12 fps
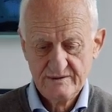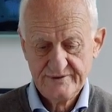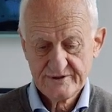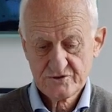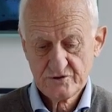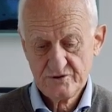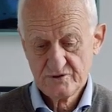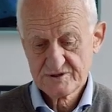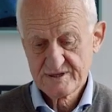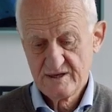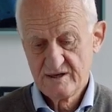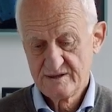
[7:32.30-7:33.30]
The
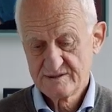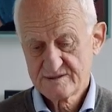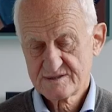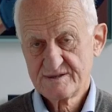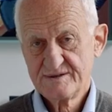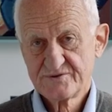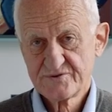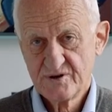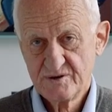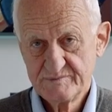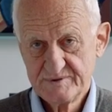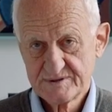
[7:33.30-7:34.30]
Tolosa-Hunt
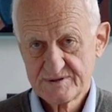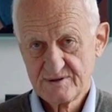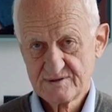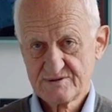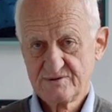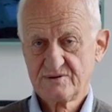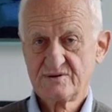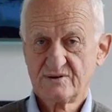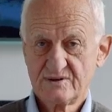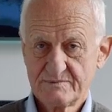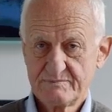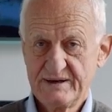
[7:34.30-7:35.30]
syndrome is also
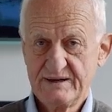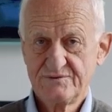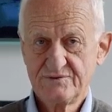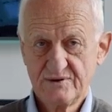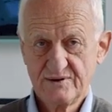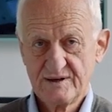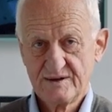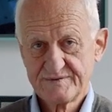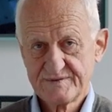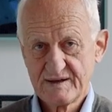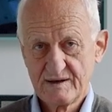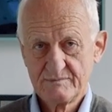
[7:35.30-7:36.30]
called painful
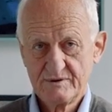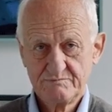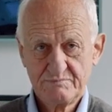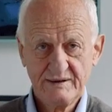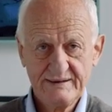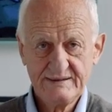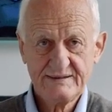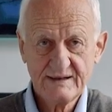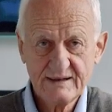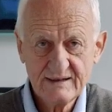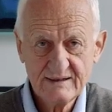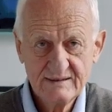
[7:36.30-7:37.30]

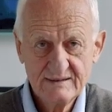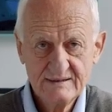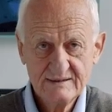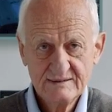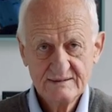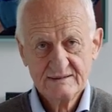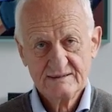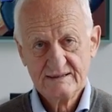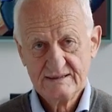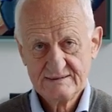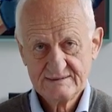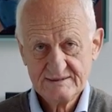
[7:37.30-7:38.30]
ophthalmoplegia,
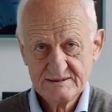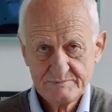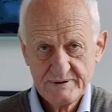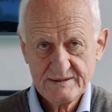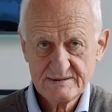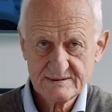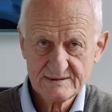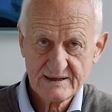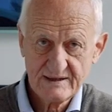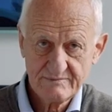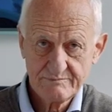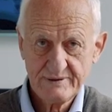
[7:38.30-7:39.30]
and these patients
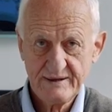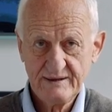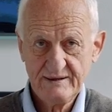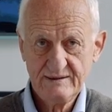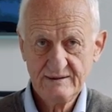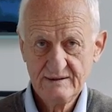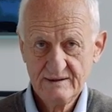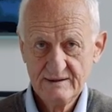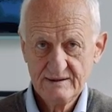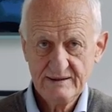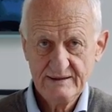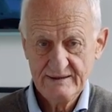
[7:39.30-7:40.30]
have pain
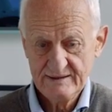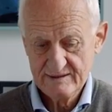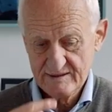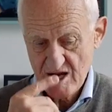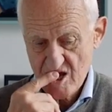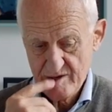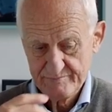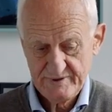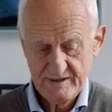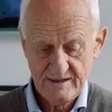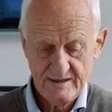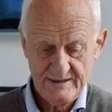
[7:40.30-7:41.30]
in,
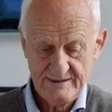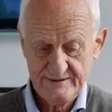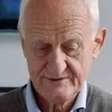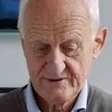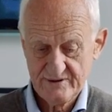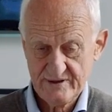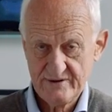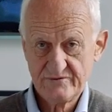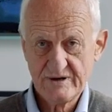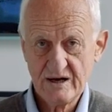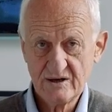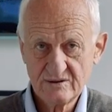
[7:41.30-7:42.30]
behind, or
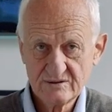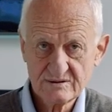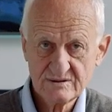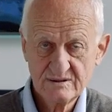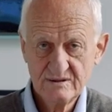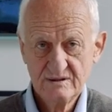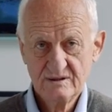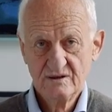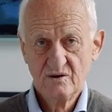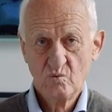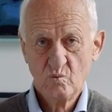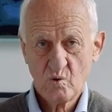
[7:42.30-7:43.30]
around
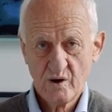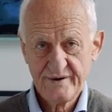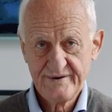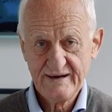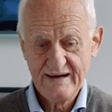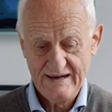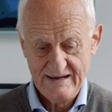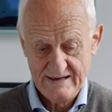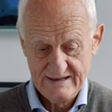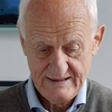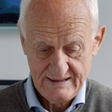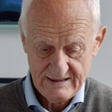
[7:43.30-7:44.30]
one
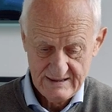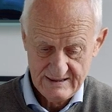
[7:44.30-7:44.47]
eye.